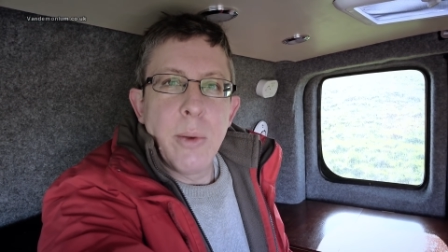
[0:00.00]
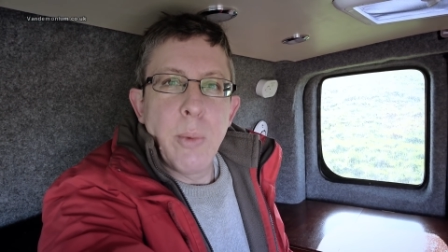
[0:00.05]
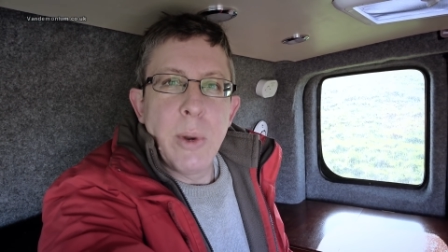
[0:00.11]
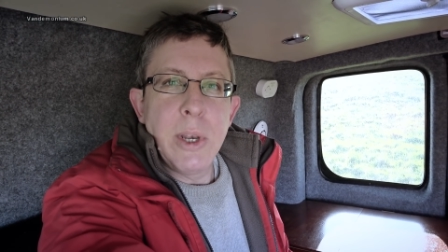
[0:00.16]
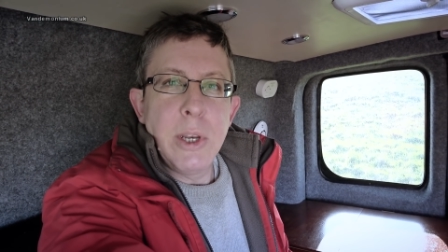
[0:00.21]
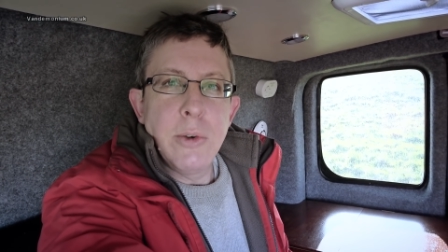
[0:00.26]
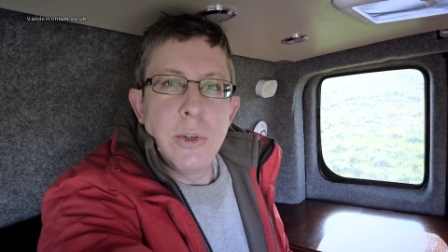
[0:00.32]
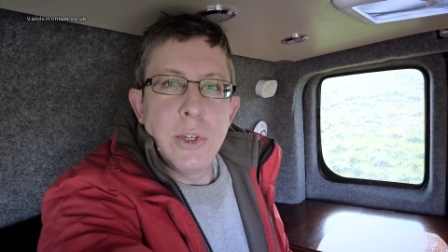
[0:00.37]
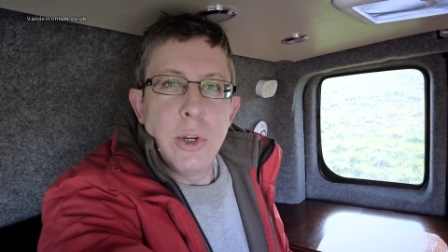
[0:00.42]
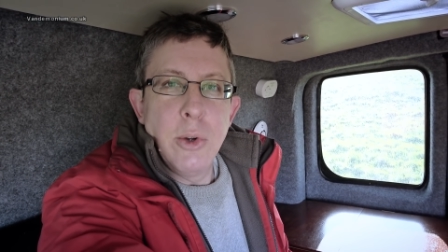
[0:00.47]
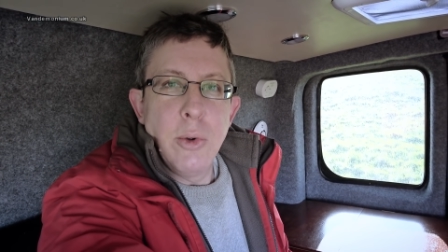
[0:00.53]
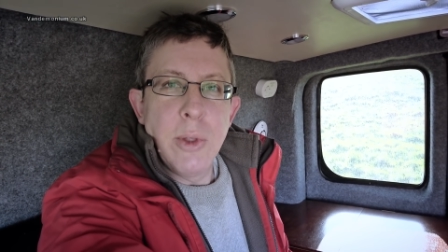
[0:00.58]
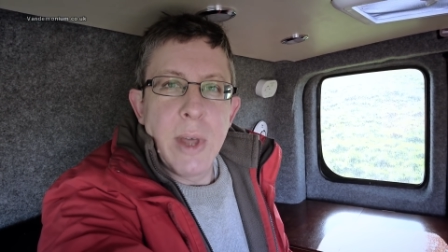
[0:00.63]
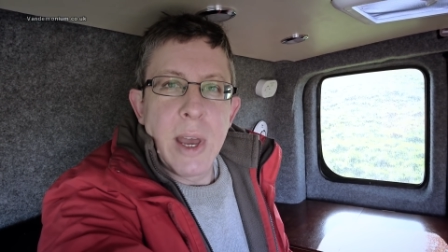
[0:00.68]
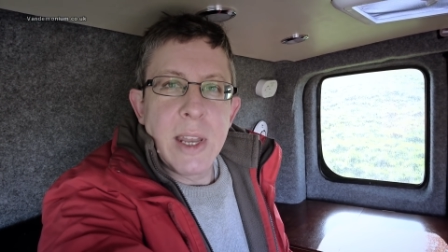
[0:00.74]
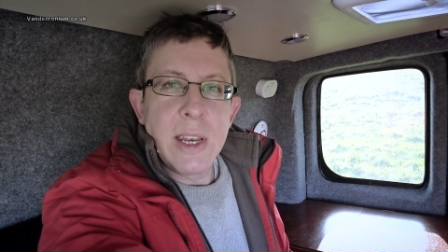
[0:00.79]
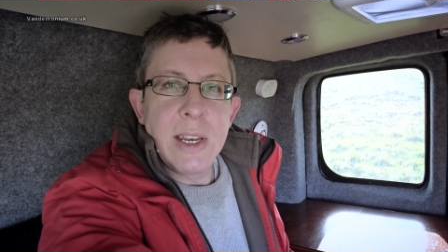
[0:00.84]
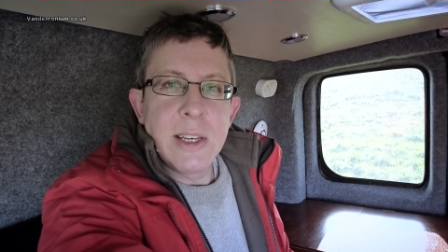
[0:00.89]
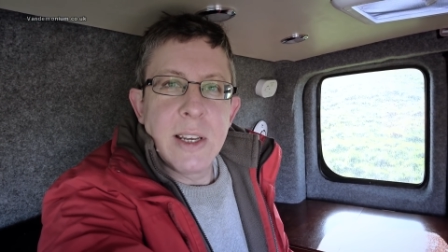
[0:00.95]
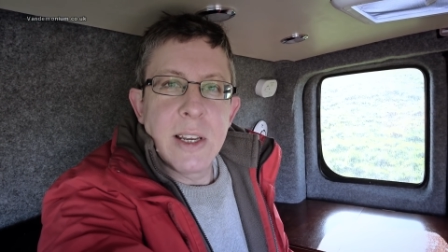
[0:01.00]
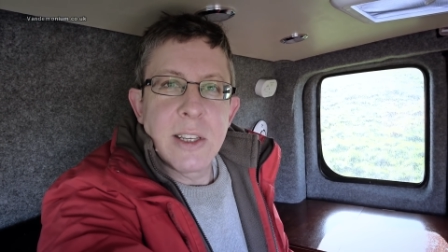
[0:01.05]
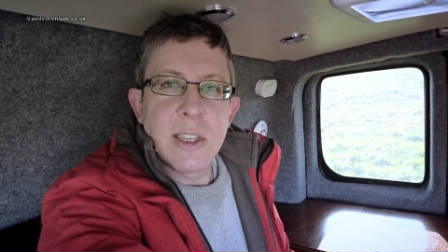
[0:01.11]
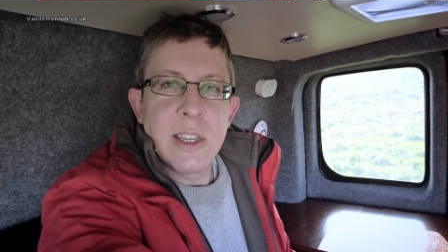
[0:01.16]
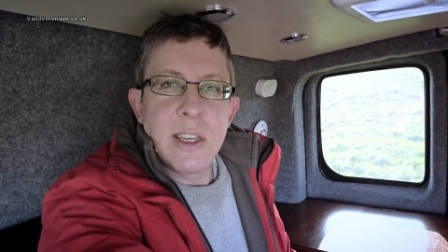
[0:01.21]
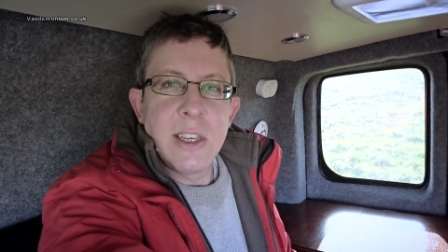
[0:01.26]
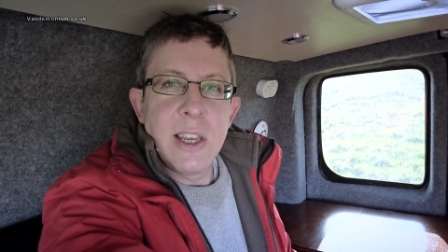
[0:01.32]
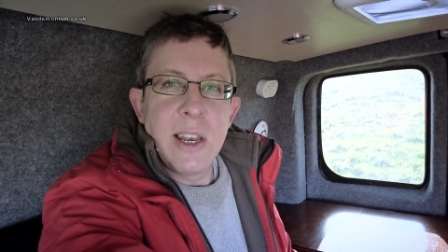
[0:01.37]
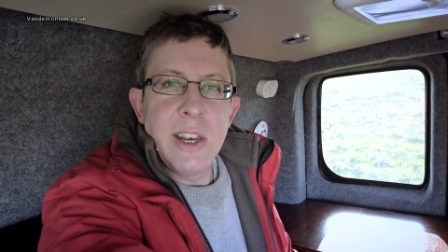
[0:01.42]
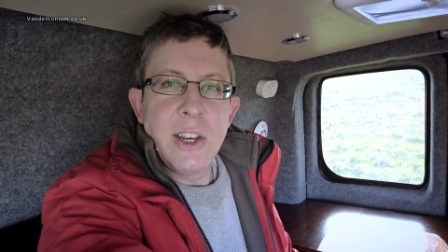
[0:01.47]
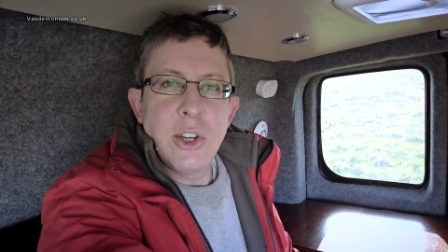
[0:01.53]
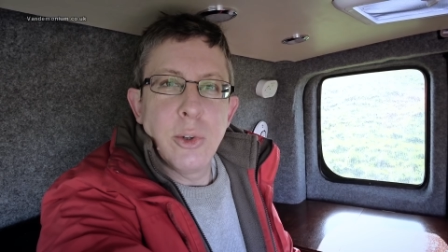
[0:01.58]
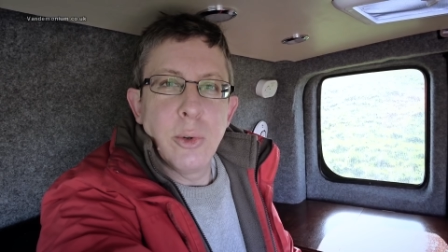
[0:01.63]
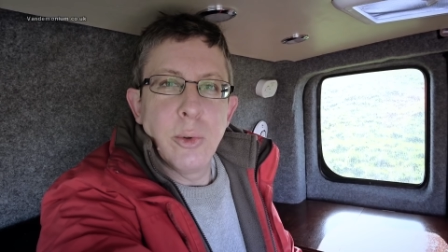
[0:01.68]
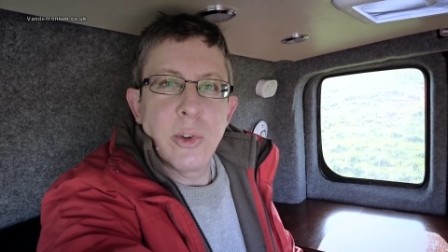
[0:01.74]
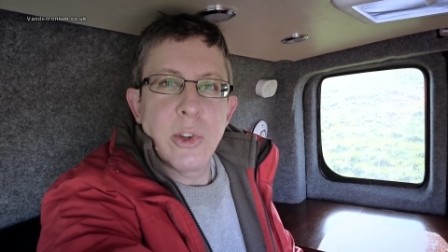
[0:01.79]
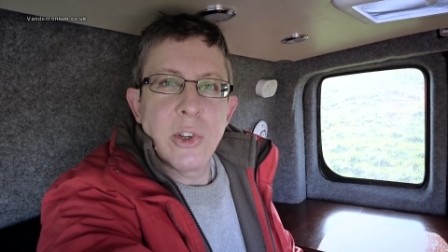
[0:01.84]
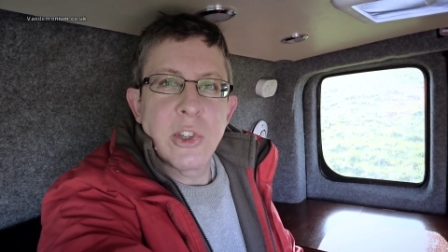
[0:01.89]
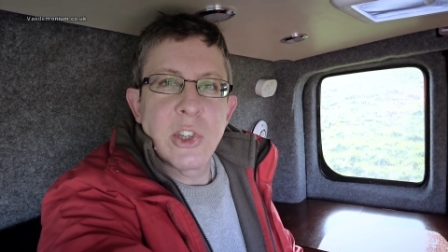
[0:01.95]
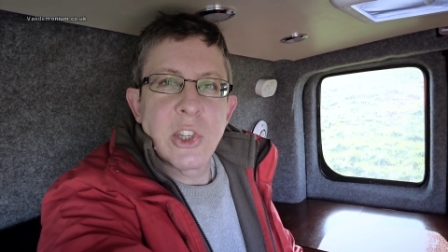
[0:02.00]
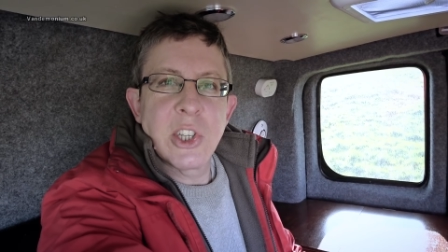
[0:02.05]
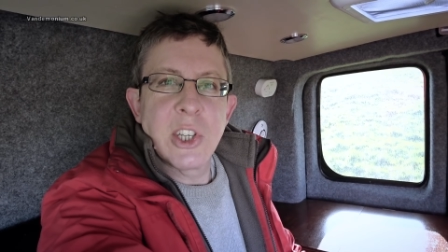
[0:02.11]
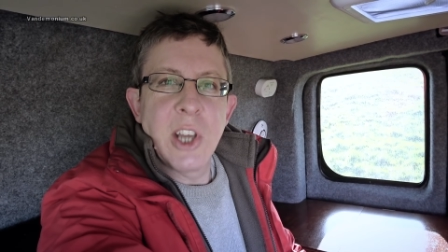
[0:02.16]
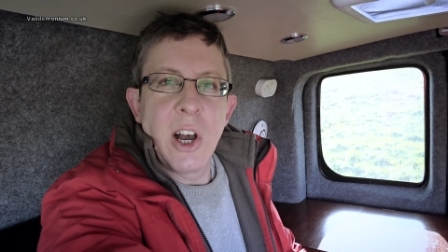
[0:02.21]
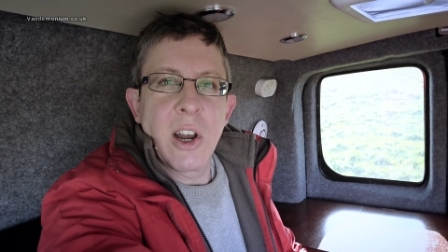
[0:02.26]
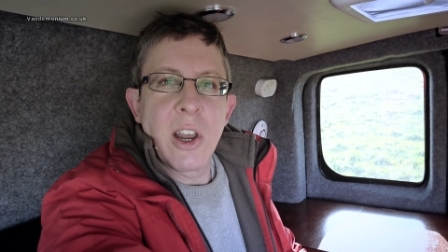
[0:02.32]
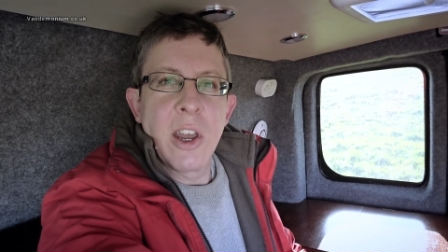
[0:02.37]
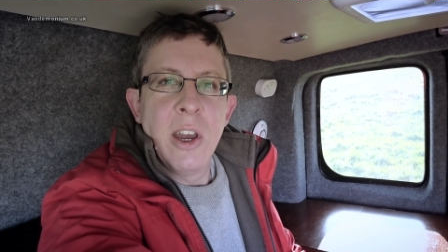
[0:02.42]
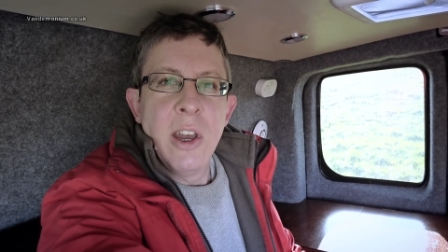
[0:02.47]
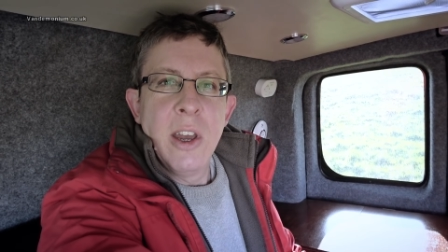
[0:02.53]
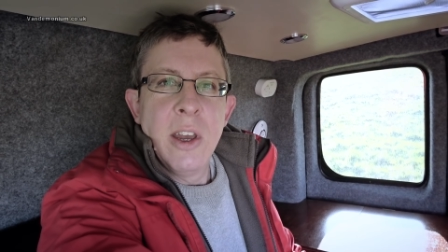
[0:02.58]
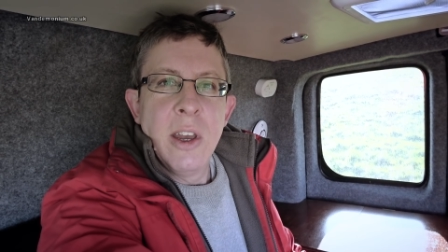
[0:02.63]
And when you do that, it does this initial suck